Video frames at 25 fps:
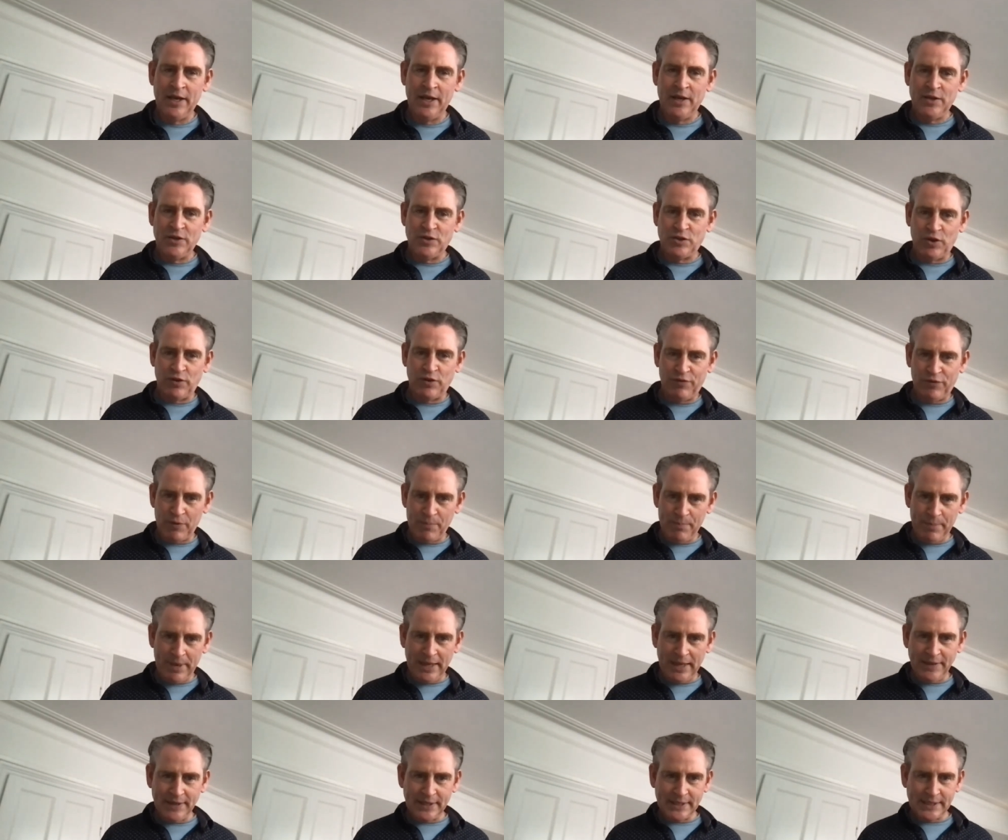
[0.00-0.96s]
So for
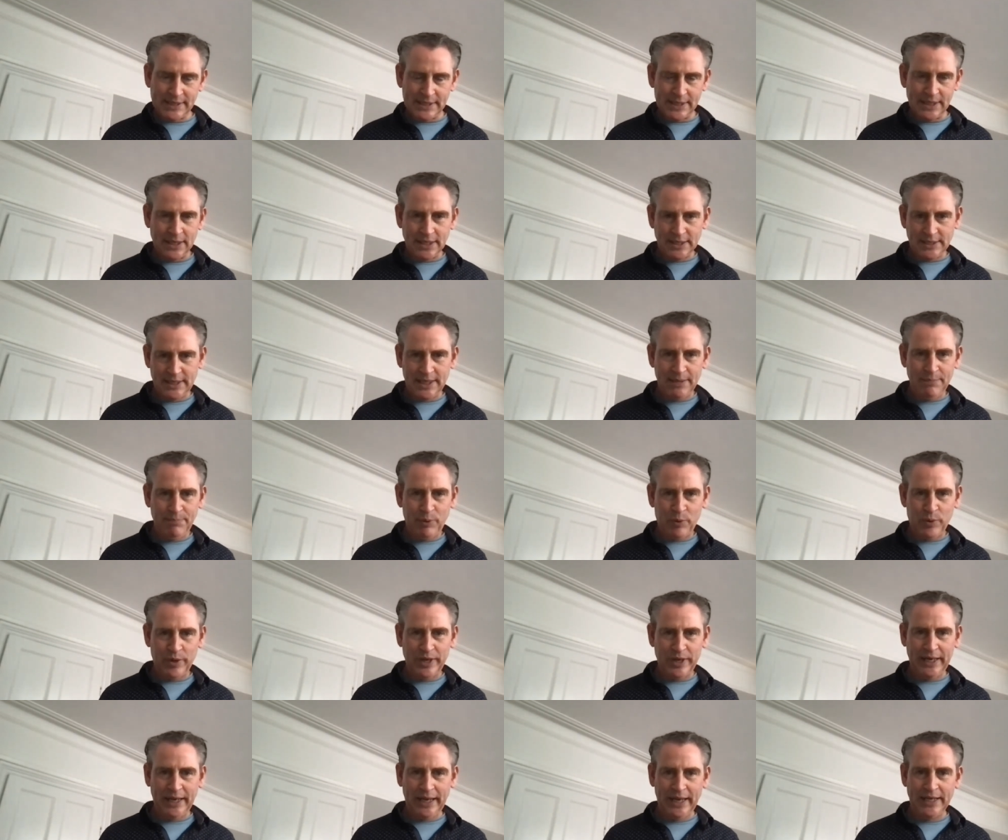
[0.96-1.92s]
me, the starting
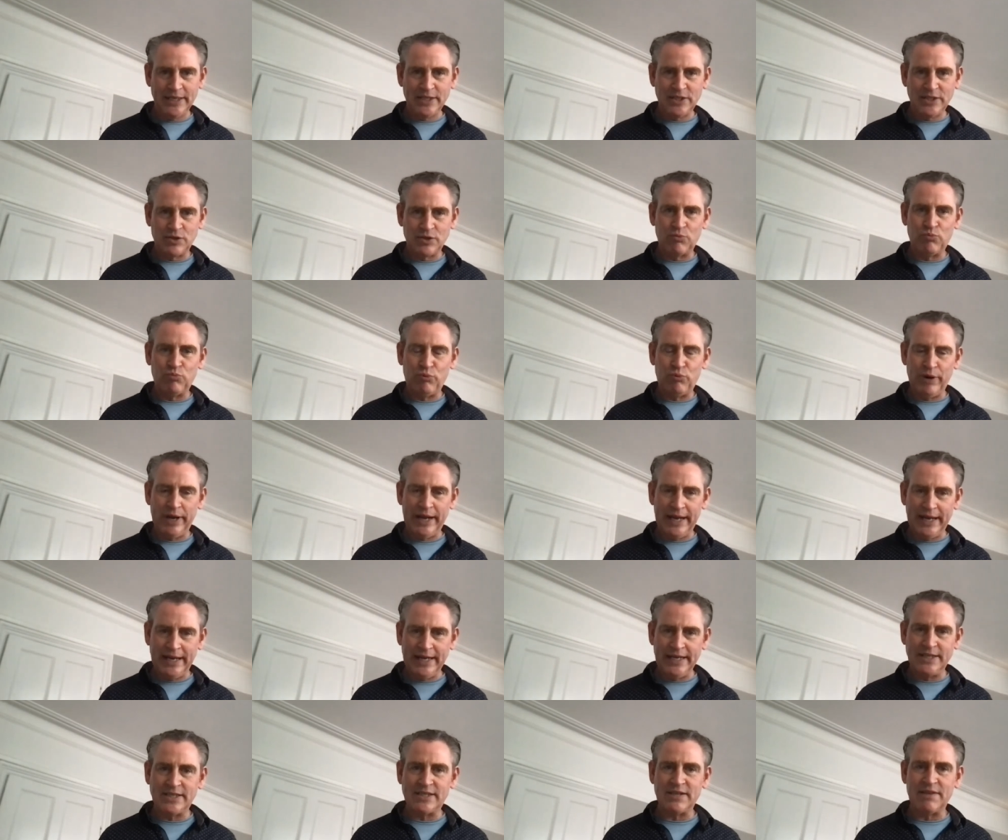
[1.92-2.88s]
point is to
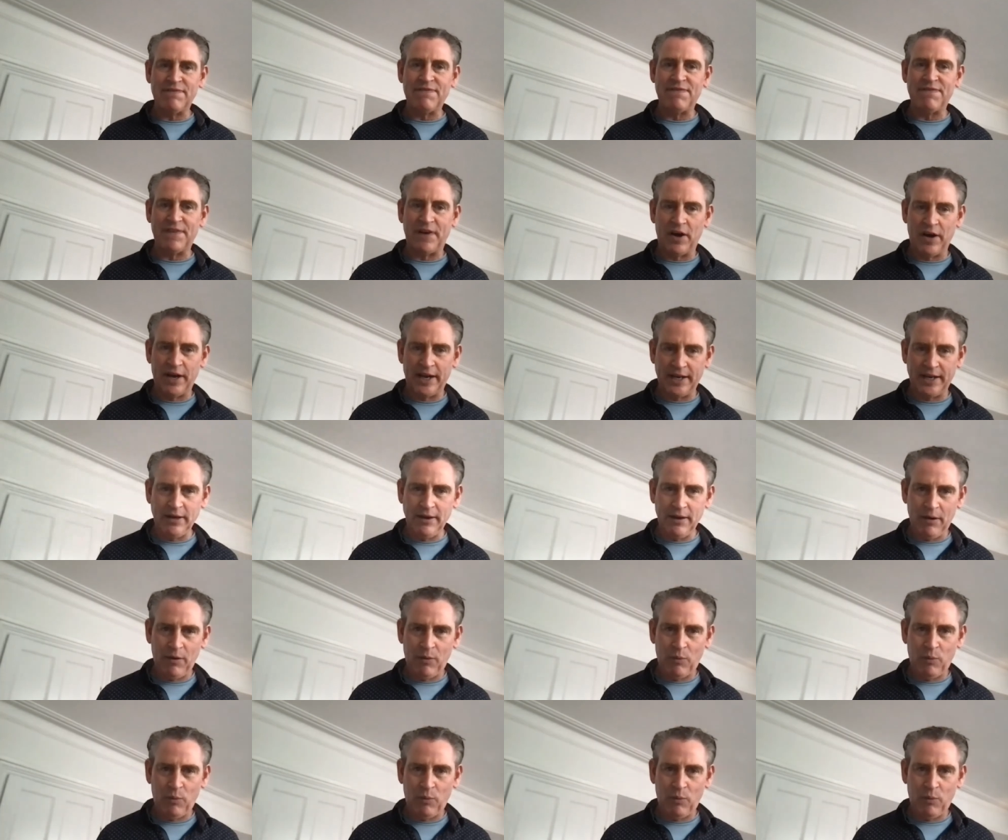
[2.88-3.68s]
really define